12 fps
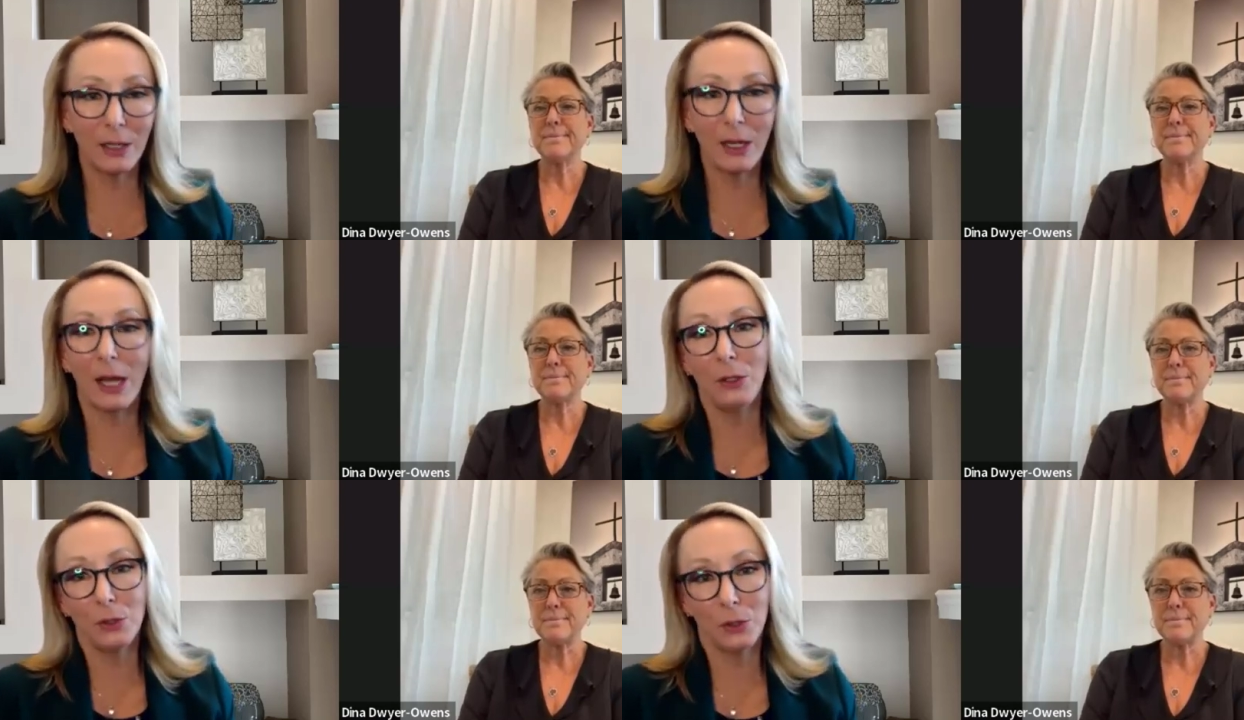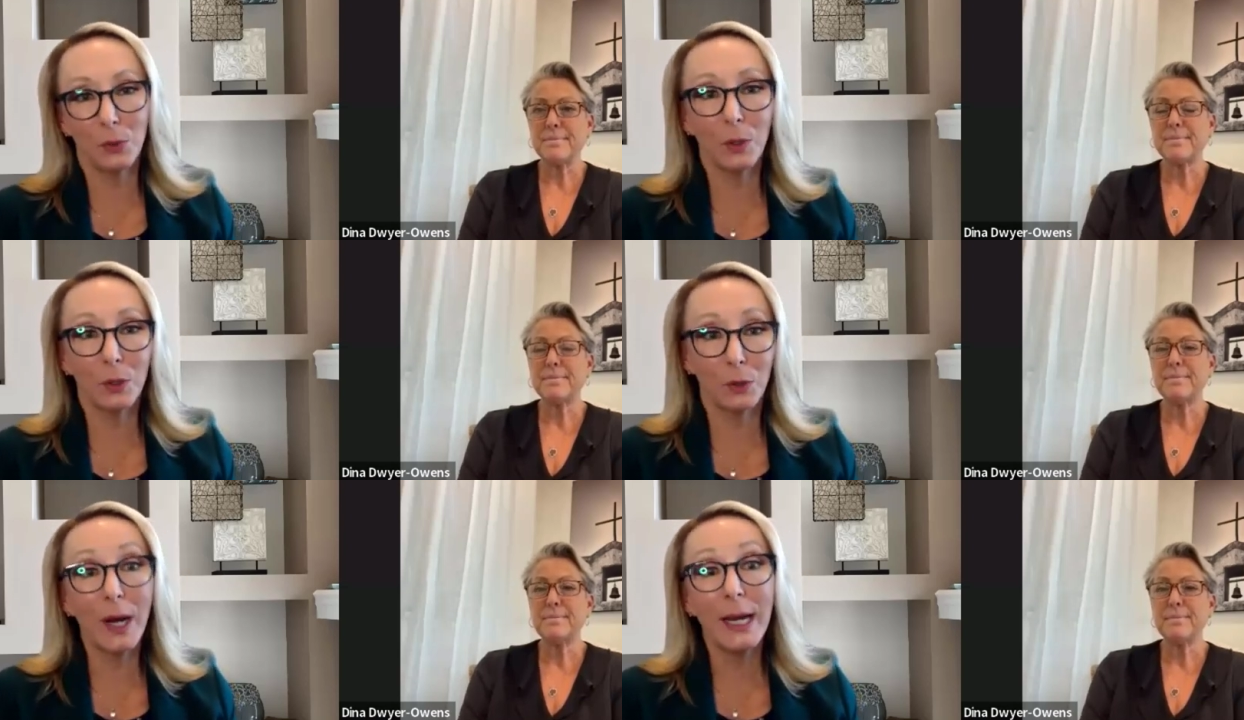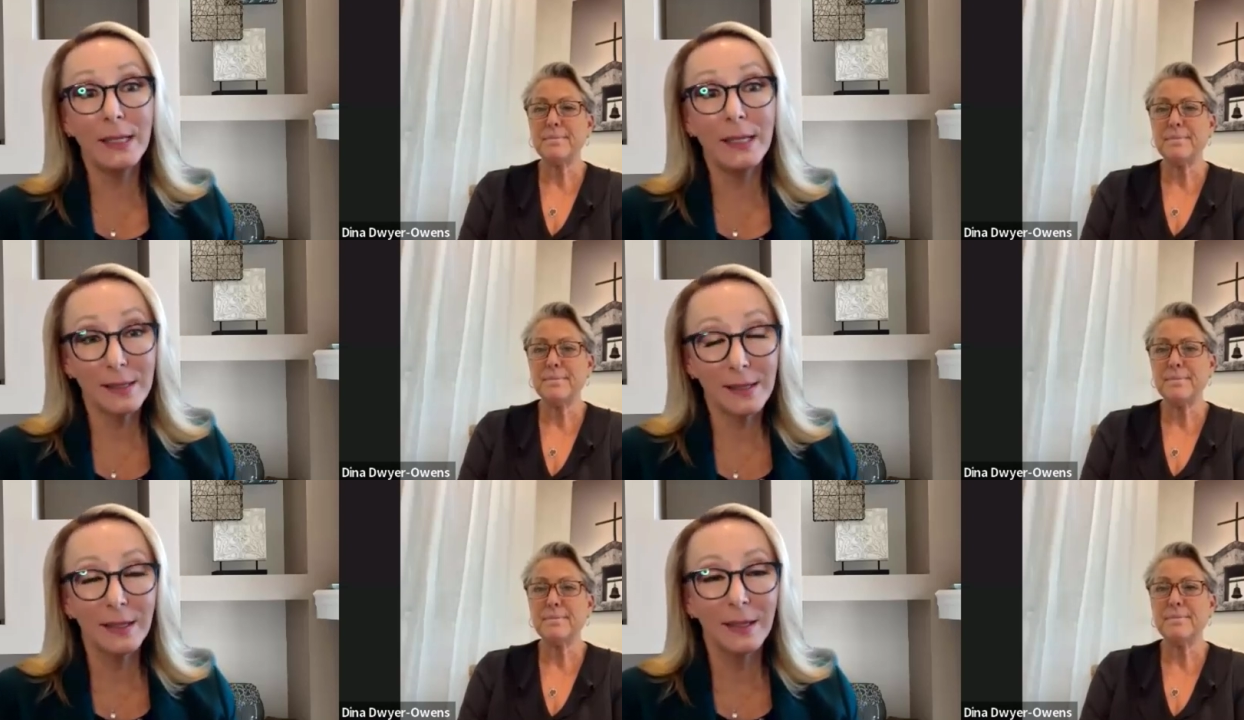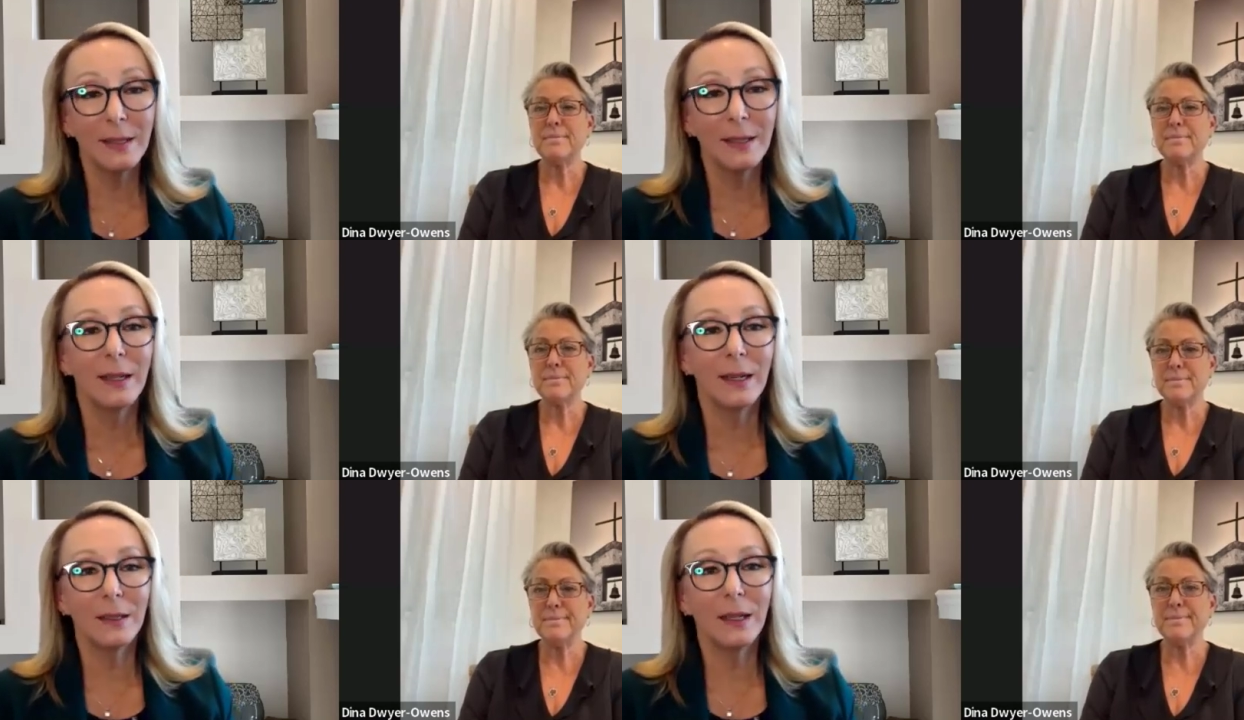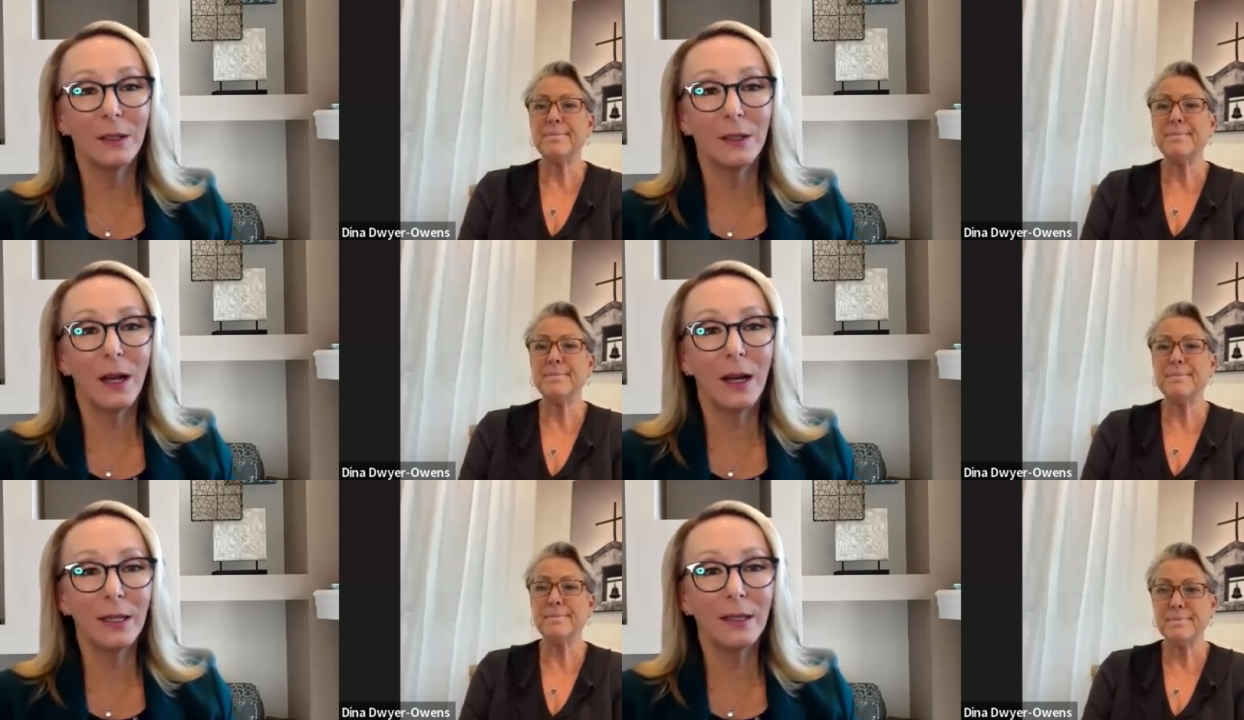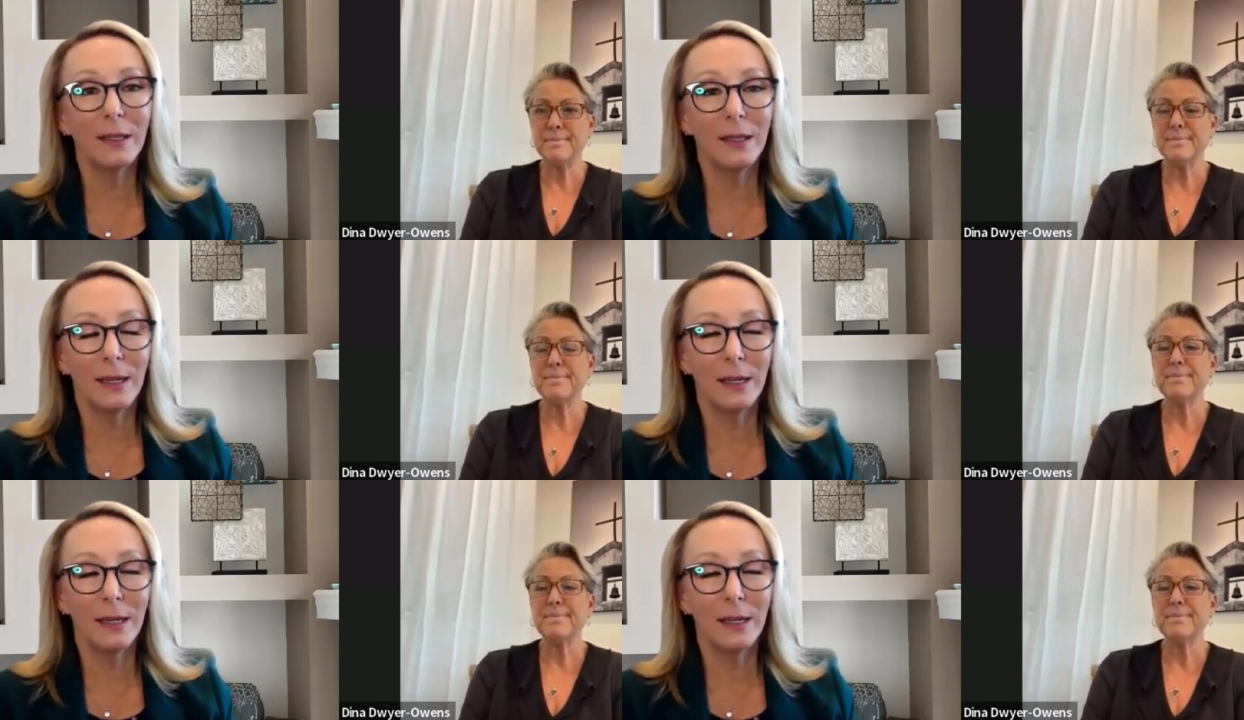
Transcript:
Speaker 1: I, I use the word grace mm-hmm. a, a, mm-hmm. lot,